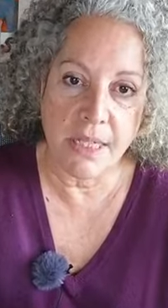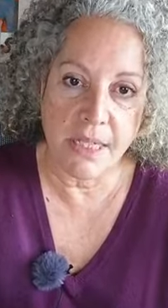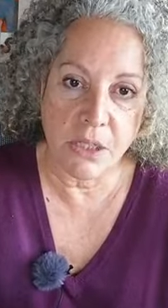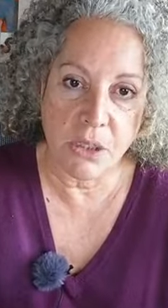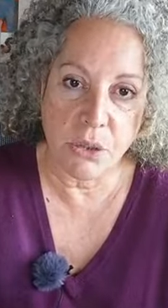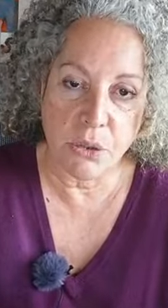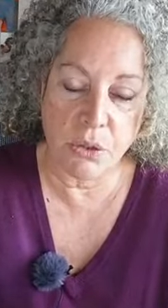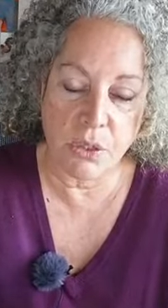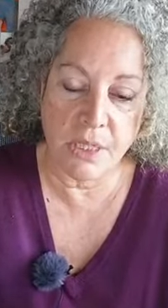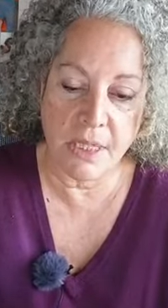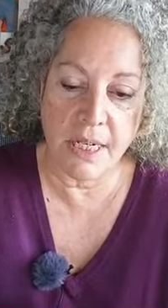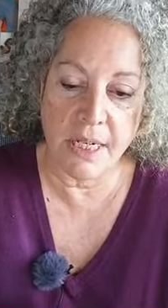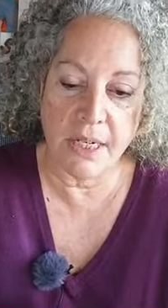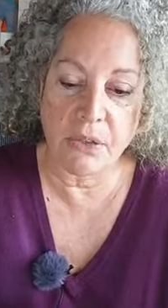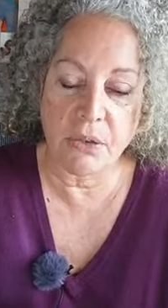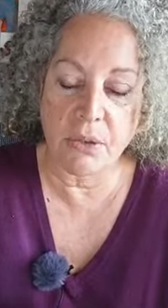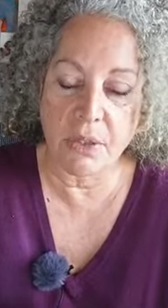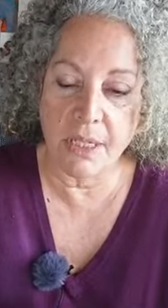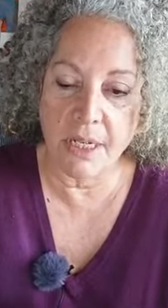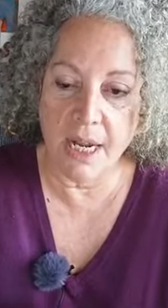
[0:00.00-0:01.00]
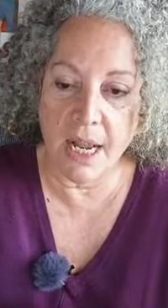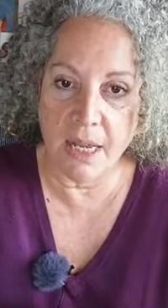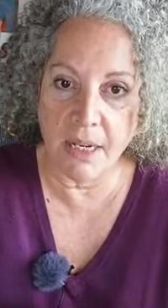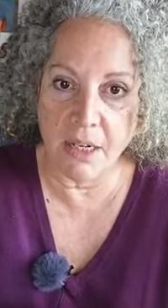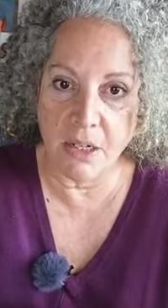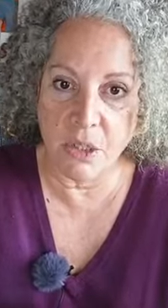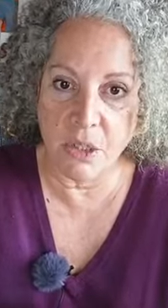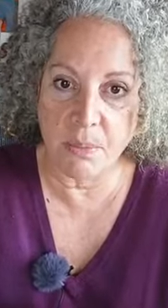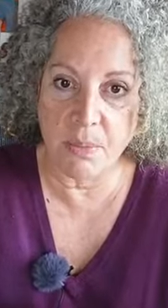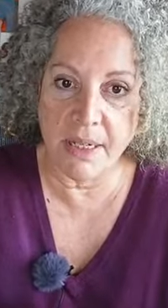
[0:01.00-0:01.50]
is to stick to the
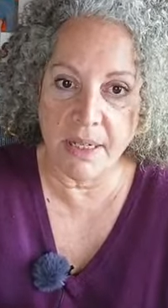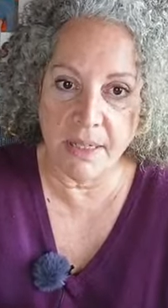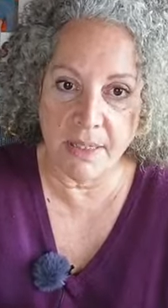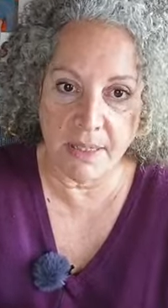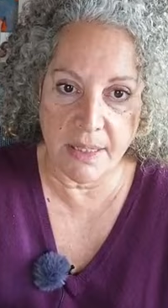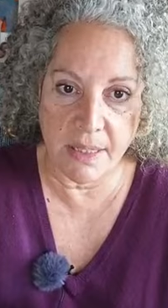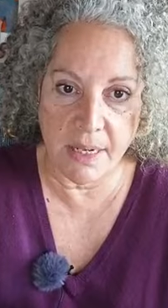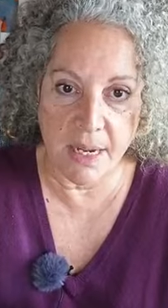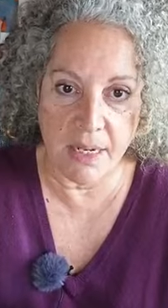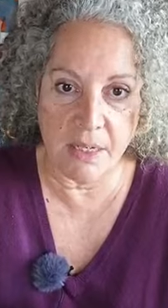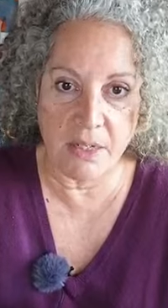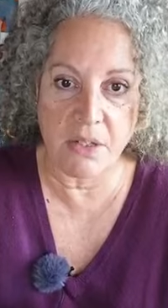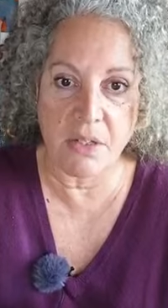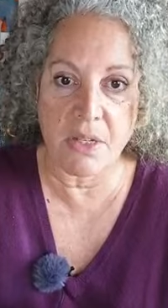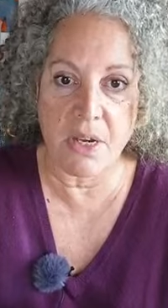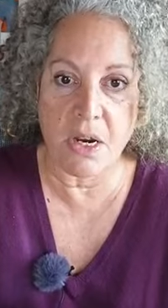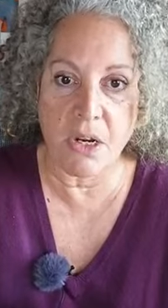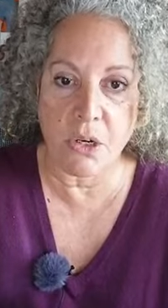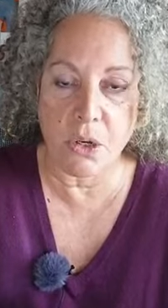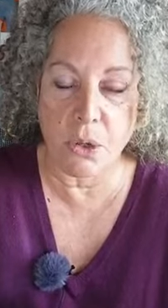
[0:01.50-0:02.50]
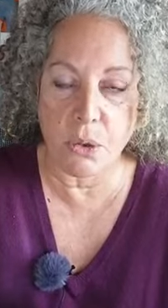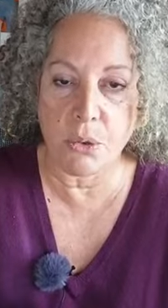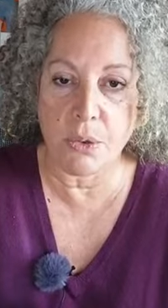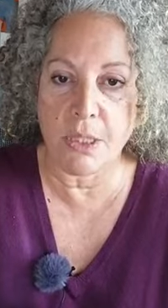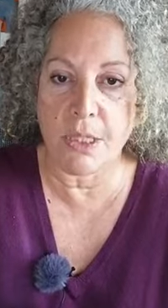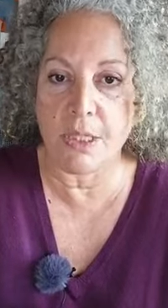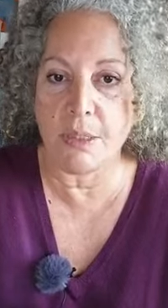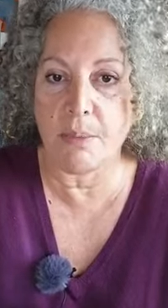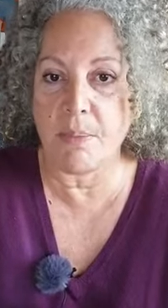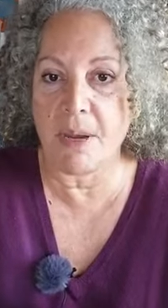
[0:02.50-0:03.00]
colors because the colors are
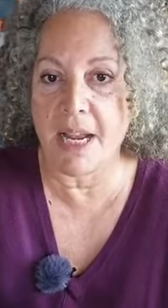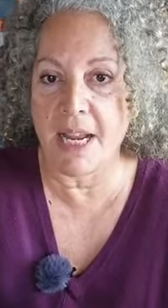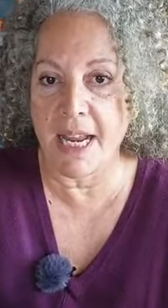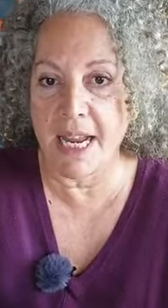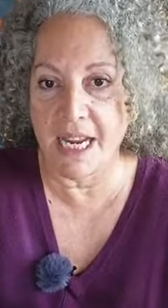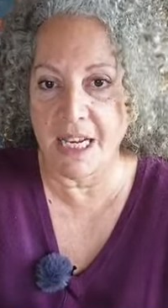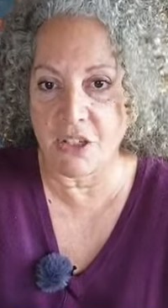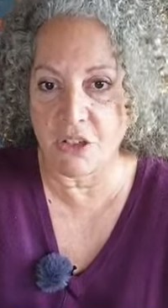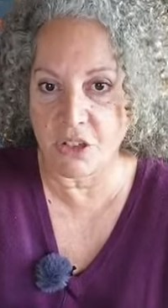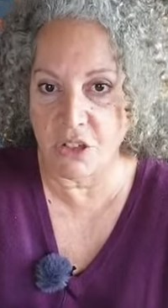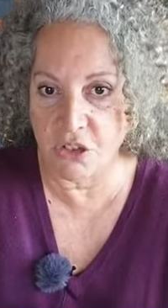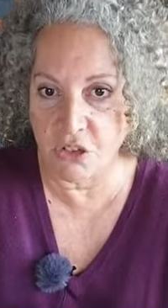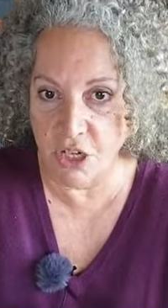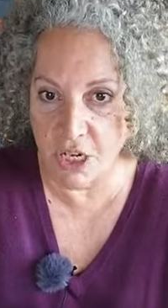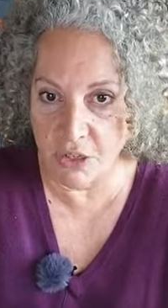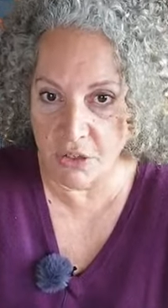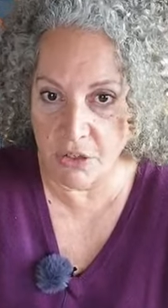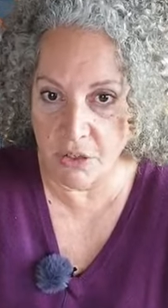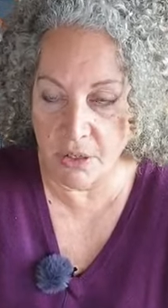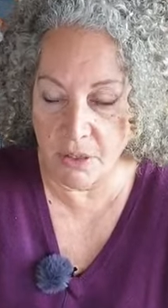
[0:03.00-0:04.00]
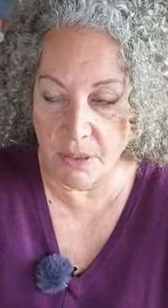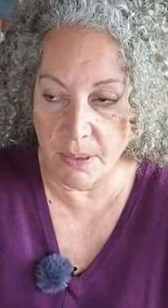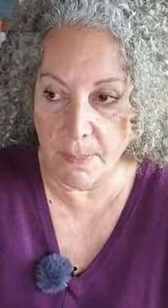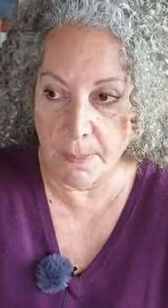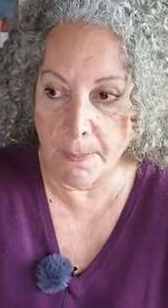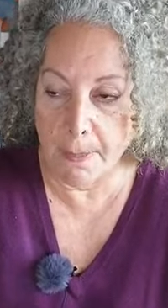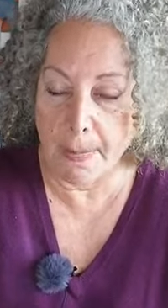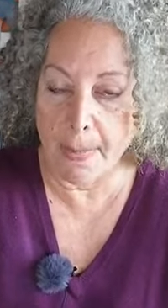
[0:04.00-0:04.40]
coded by age and gender,